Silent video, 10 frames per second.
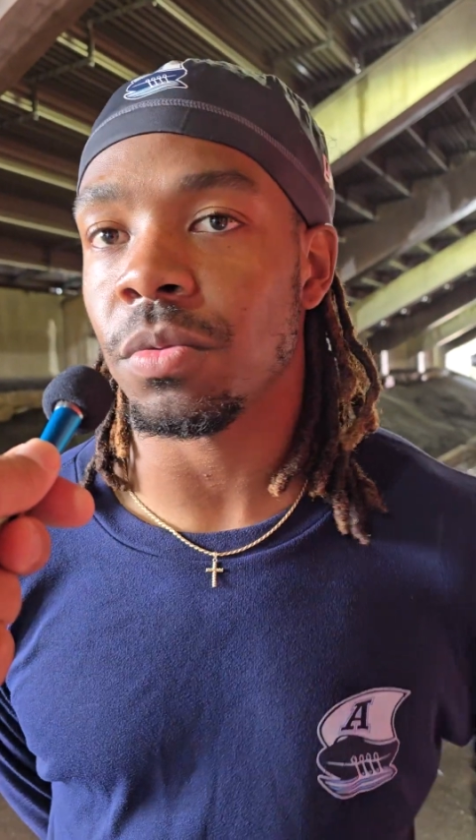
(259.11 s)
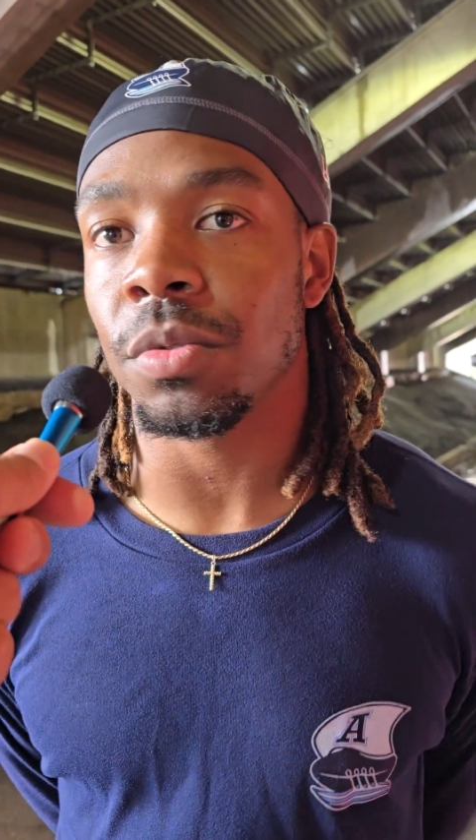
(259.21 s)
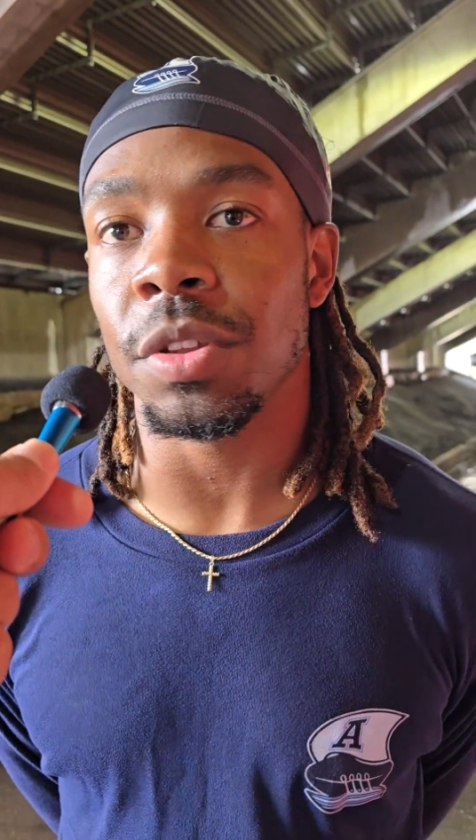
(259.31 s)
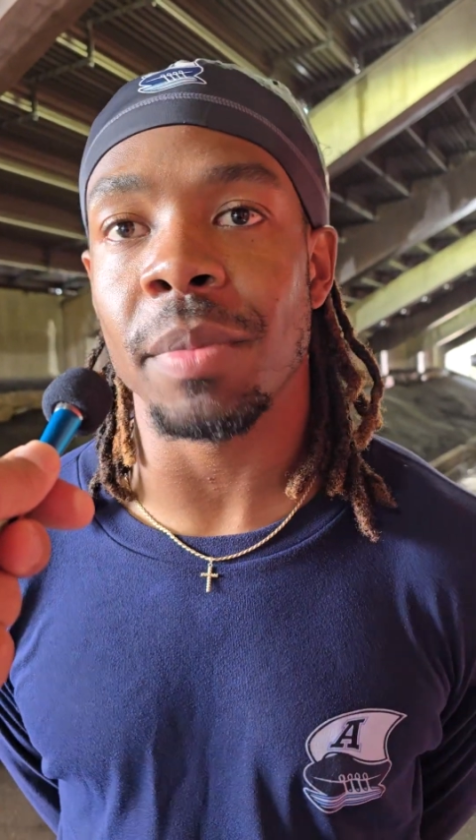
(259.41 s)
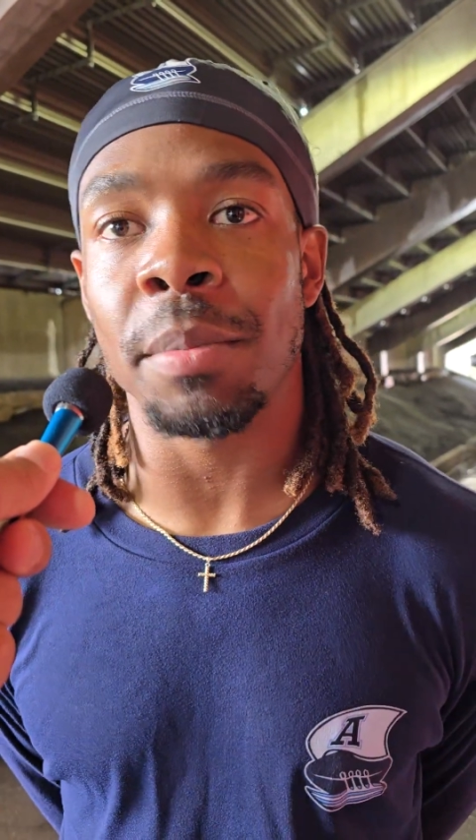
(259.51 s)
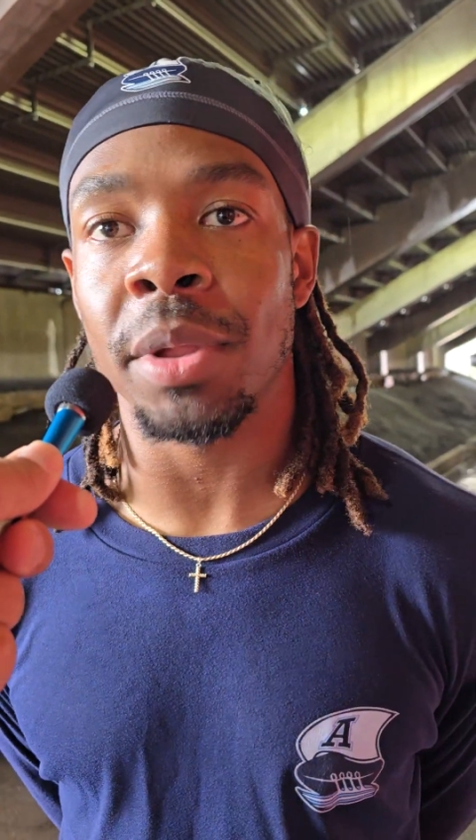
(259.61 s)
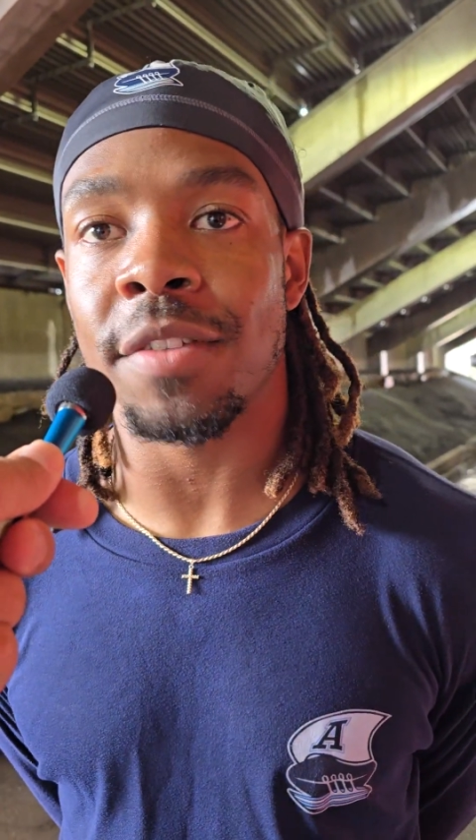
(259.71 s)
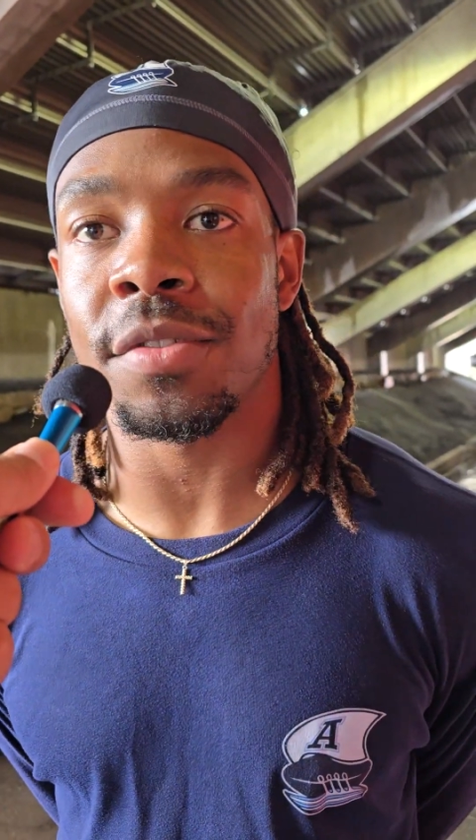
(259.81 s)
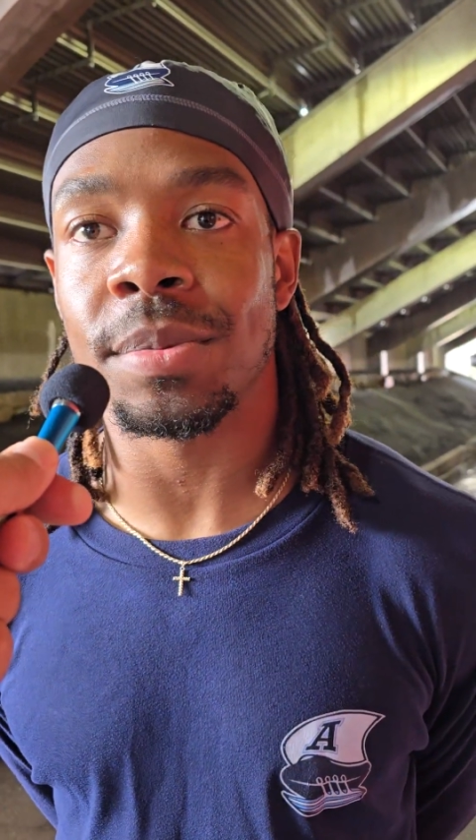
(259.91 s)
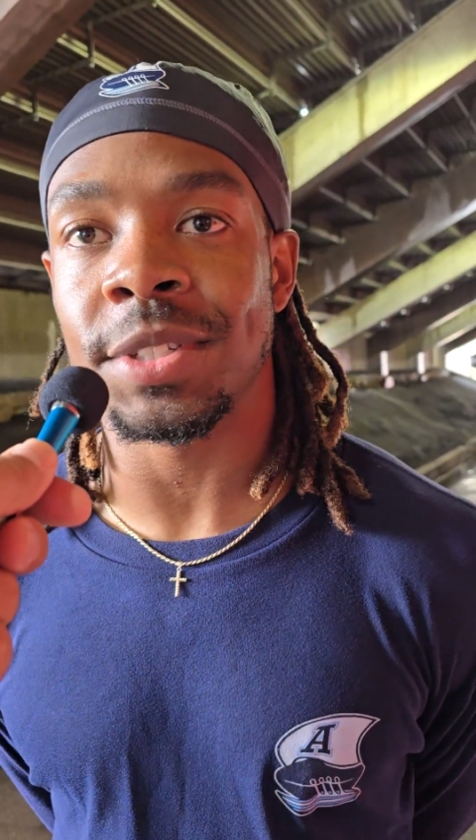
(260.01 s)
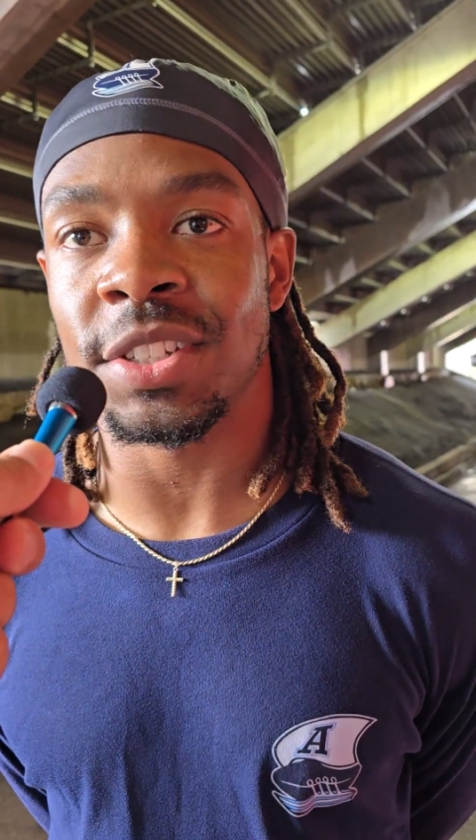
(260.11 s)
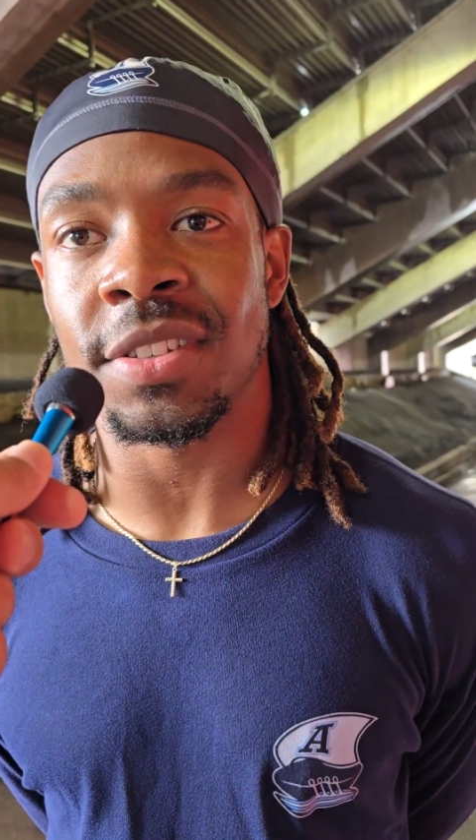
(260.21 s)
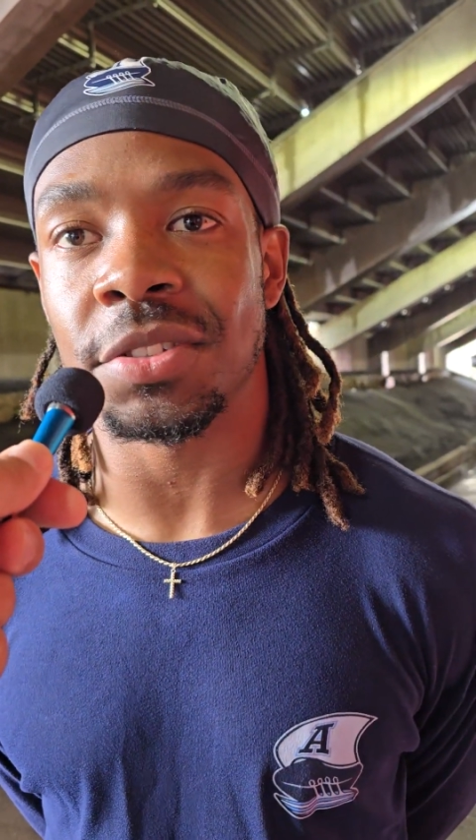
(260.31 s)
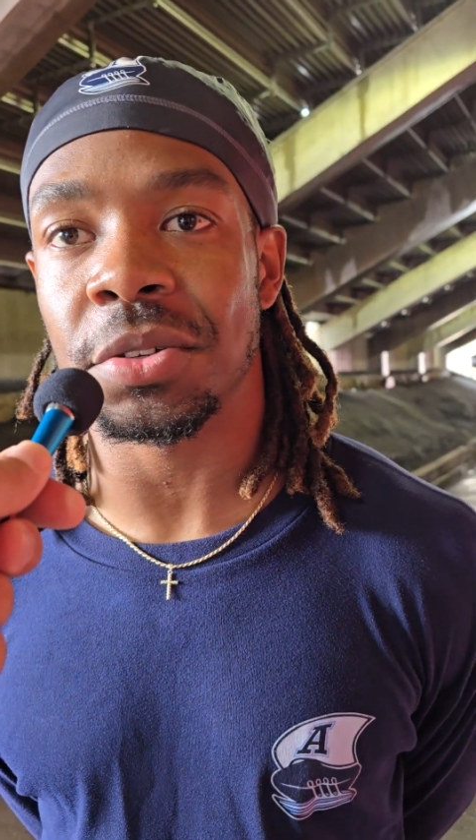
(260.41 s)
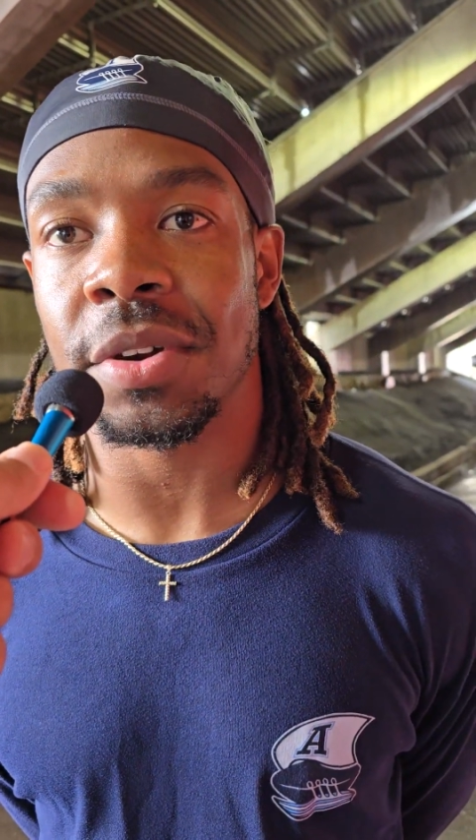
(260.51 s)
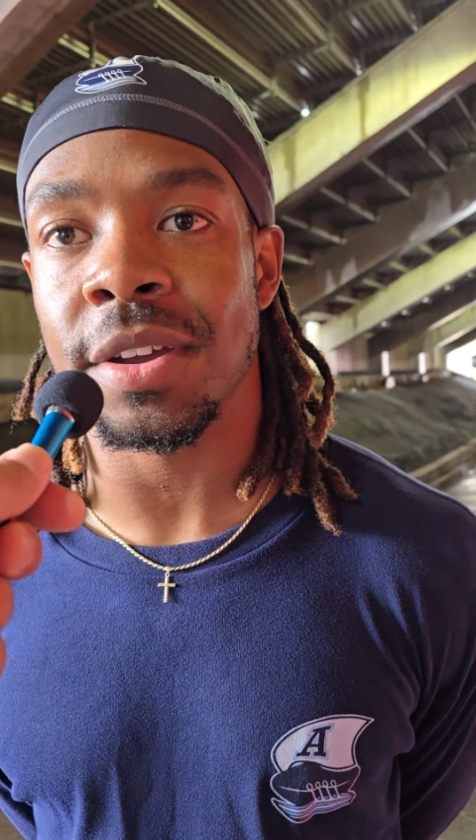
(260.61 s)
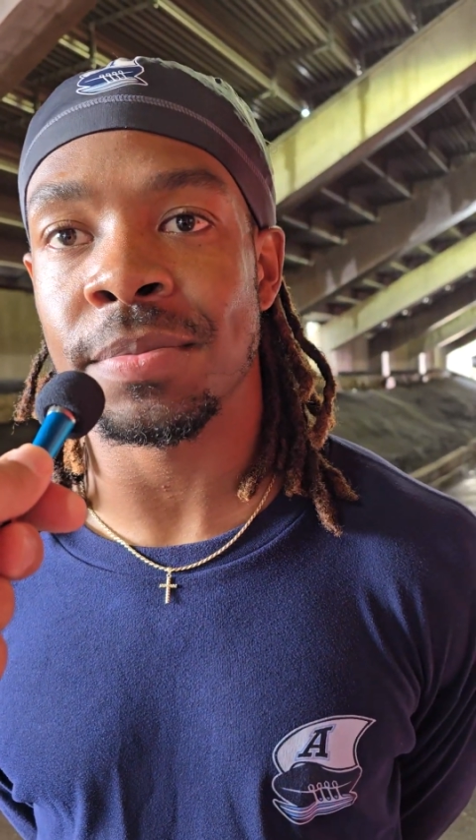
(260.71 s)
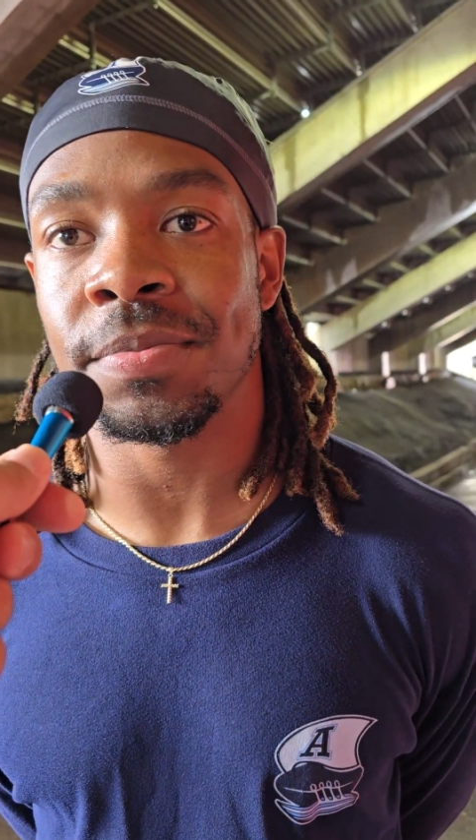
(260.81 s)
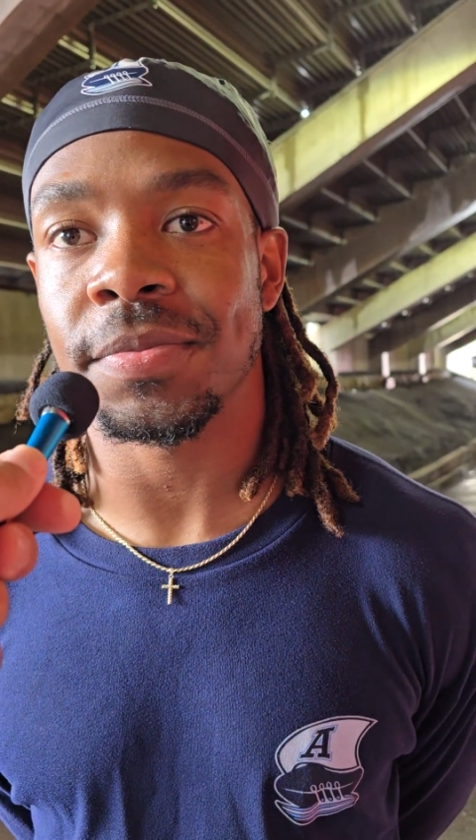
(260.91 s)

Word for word: really my platform is just Instagram.